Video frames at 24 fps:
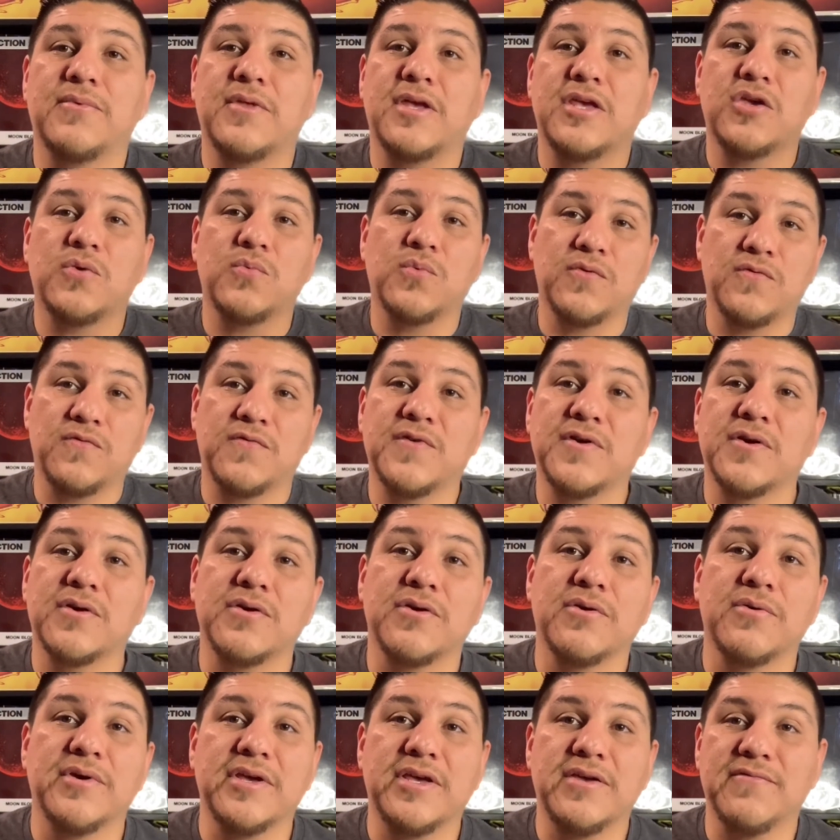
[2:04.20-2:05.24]
that you will fear
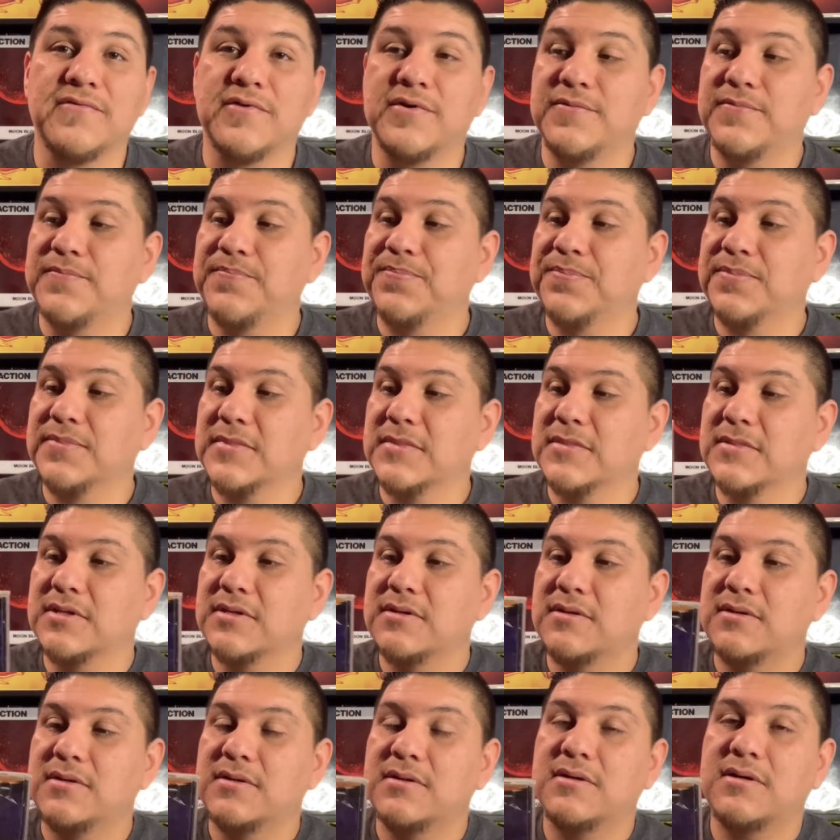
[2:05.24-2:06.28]
no evil.
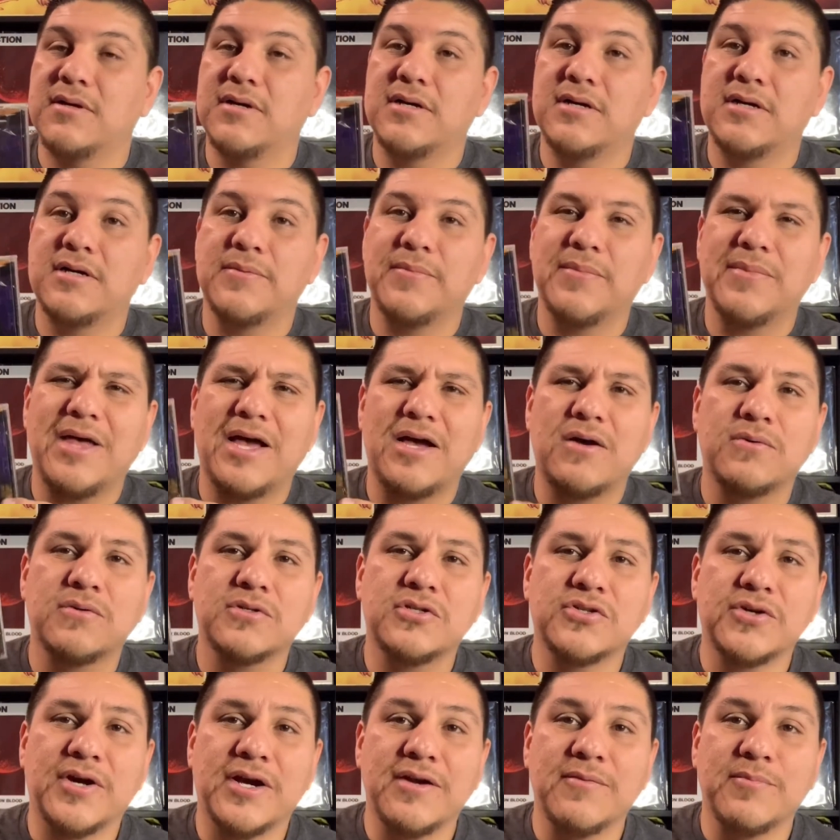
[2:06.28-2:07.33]
I will
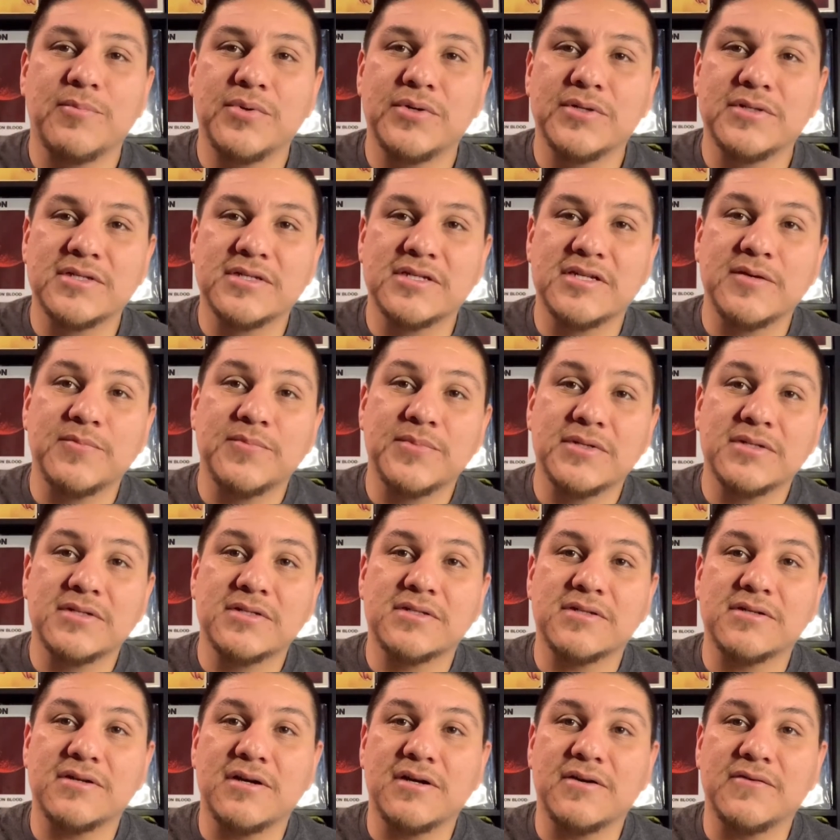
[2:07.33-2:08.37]
try to put
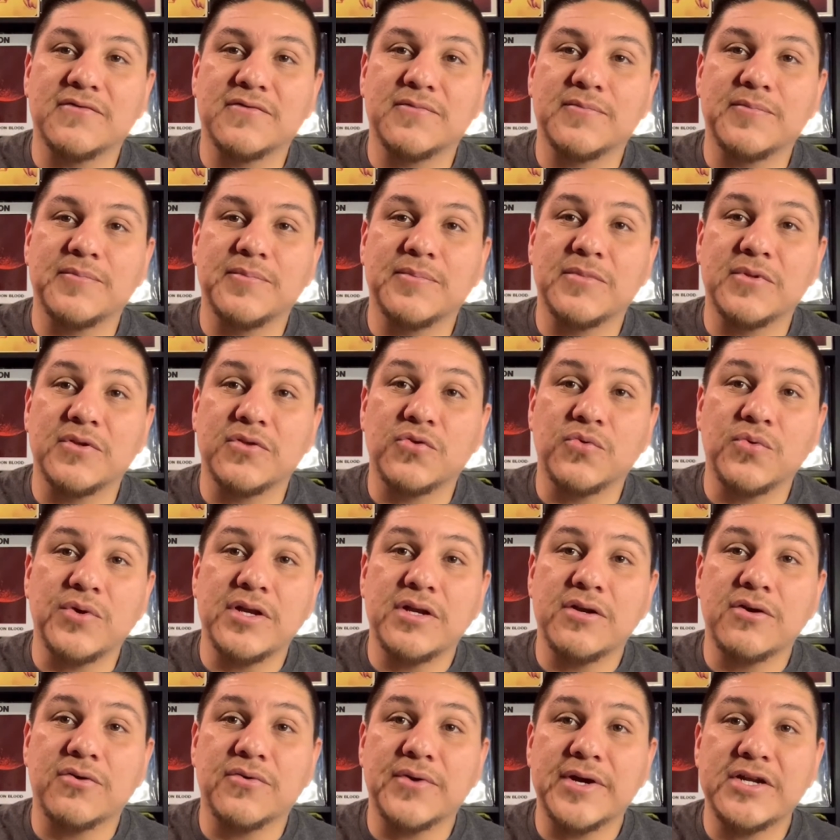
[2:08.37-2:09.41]
snippets of the 3
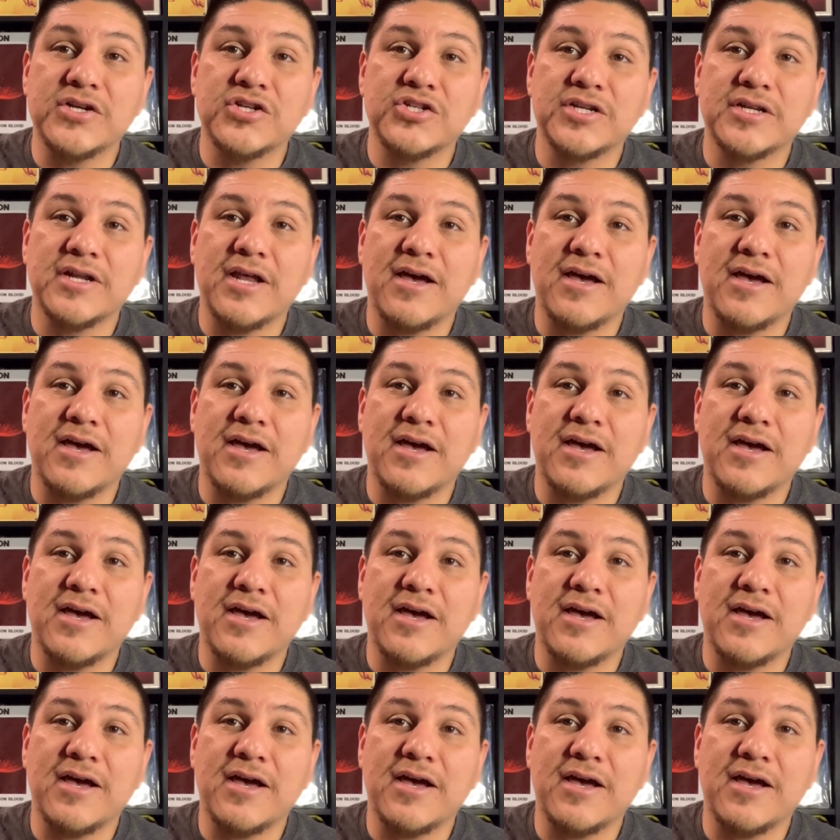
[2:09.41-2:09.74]
narration